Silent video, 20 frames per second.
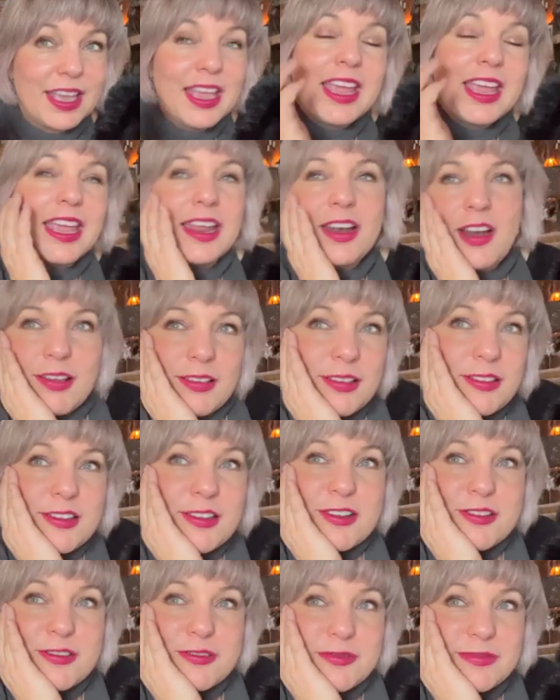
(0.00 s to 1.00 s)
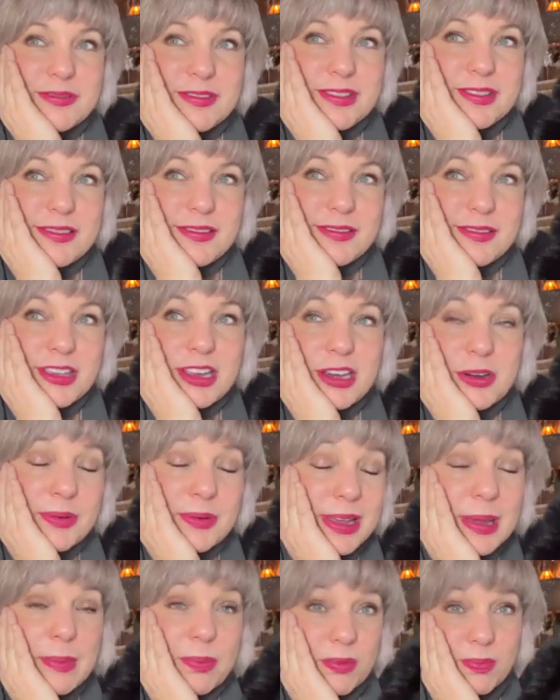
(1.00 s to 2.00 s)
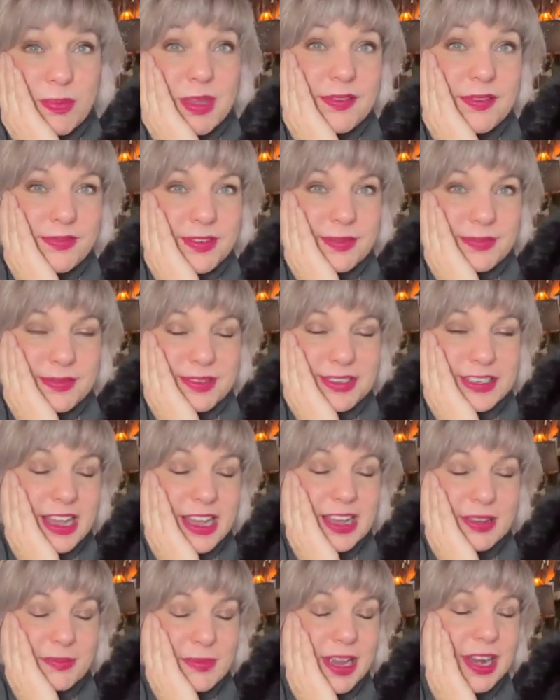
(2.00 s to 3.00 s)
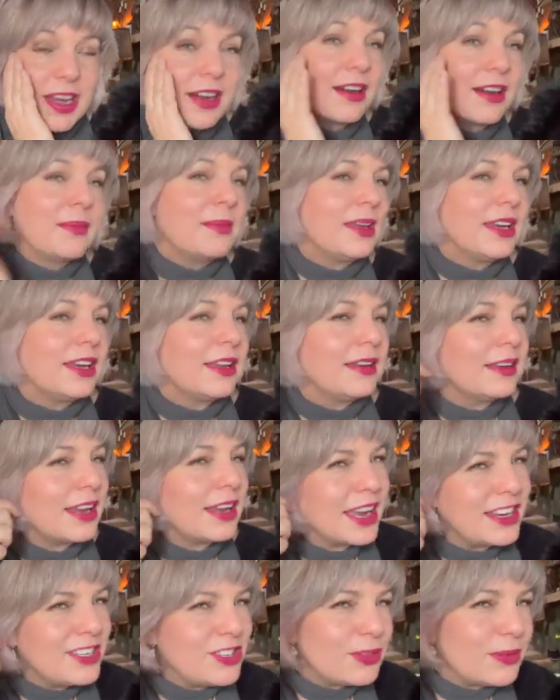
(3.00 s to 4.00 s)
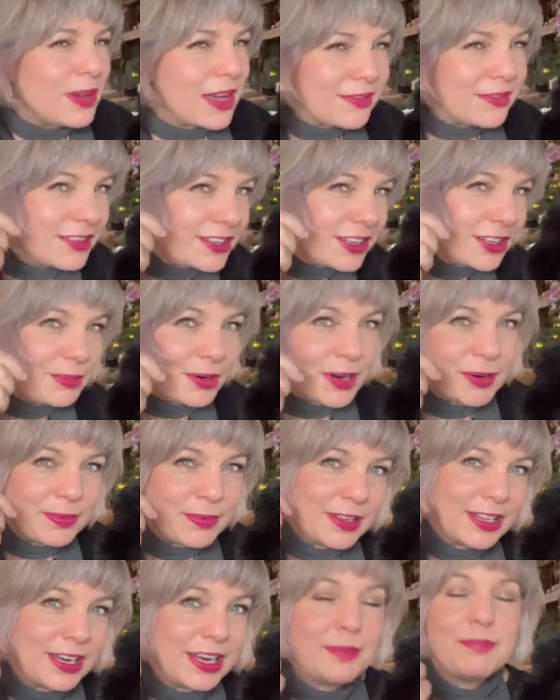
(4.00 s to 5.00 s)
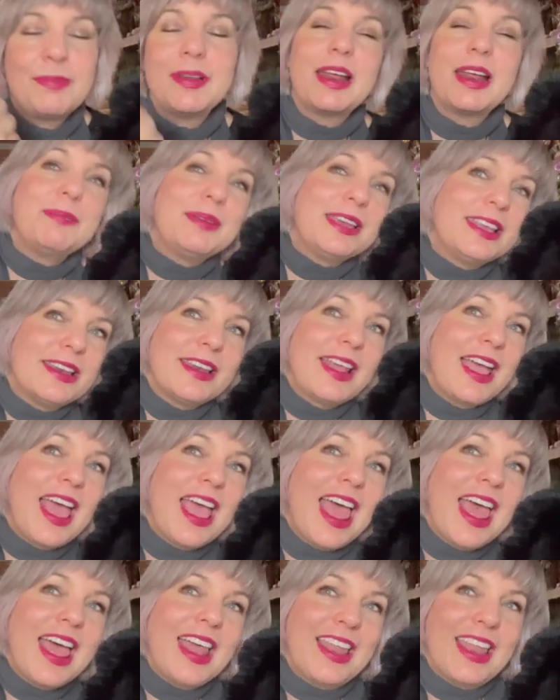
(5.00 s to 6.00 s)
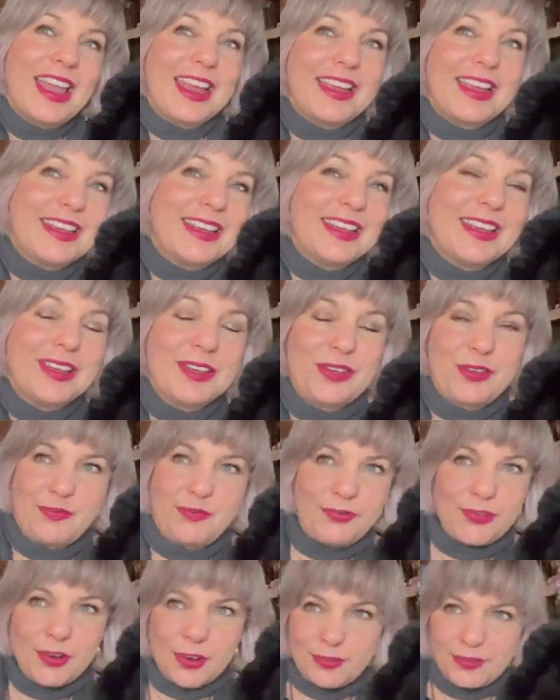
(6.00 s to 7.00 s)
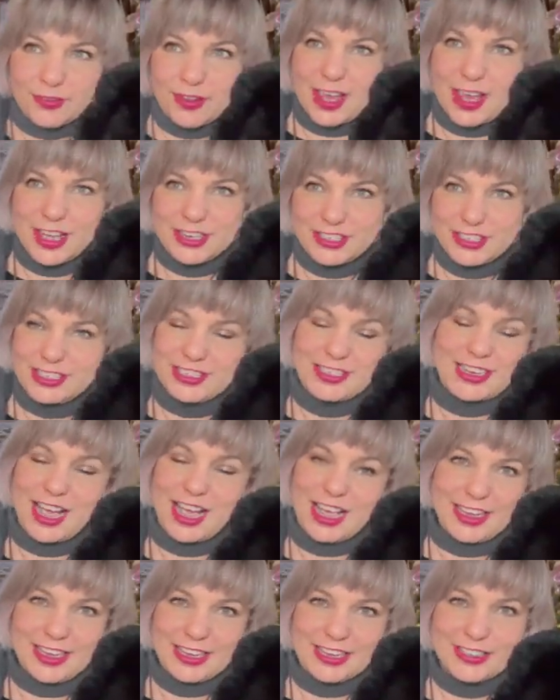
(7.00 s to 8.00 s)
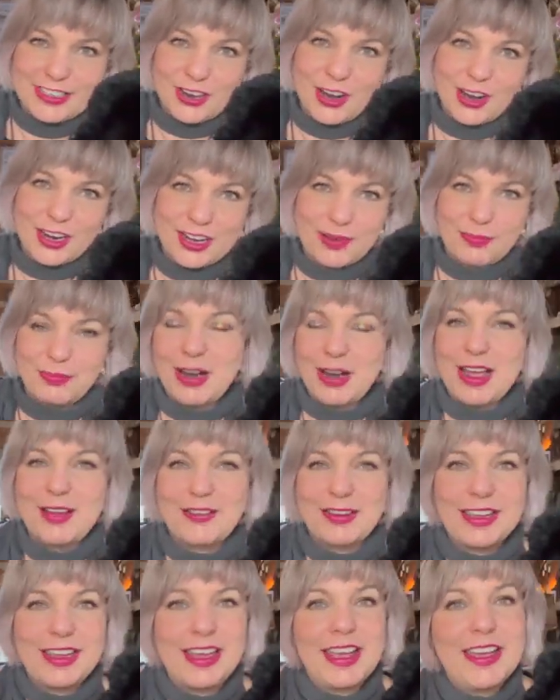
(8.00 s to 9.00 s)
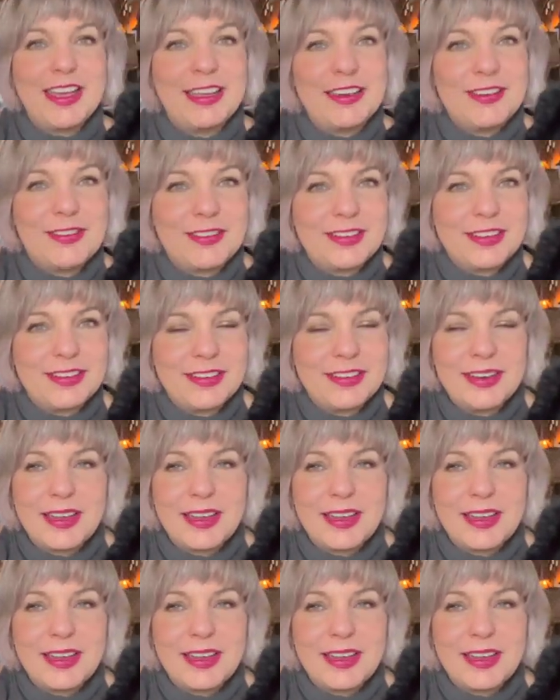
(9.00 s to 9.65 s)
It also, keeps me from dyeing my hair. I mean, I do have a little purple in it, but I mean, like full-fledged, dyeing it dark brown again, or